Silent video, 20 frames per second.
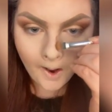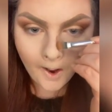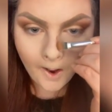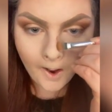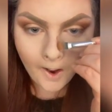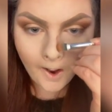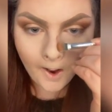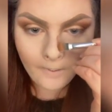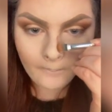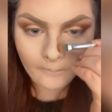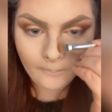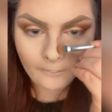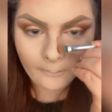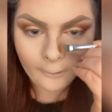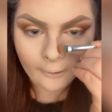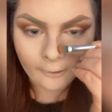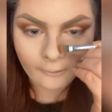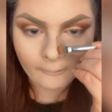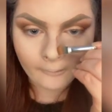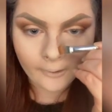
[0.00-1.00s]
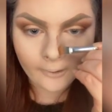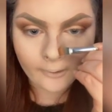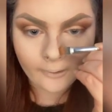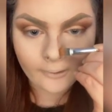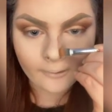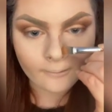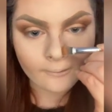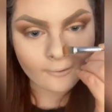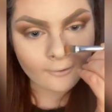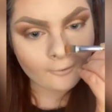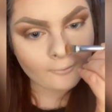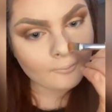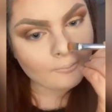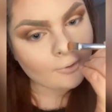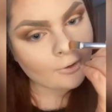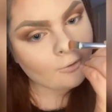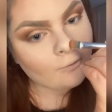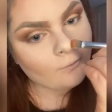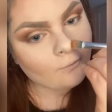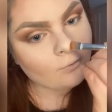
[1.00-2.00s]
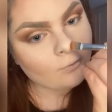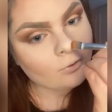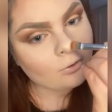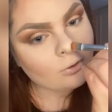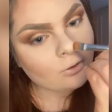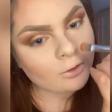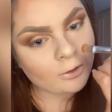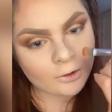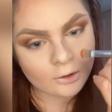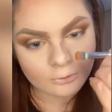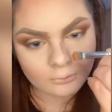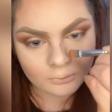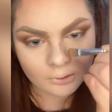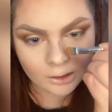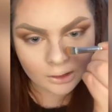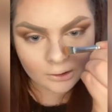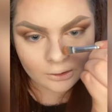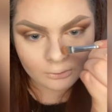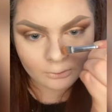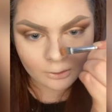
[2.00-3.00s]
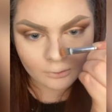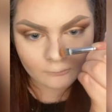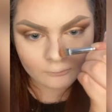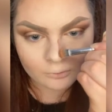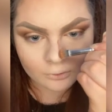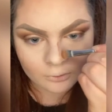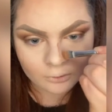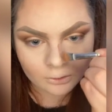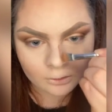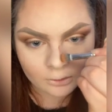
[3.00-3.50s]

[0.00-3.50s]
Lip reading: I'm not really great at contouring my nose because I don't really do it often.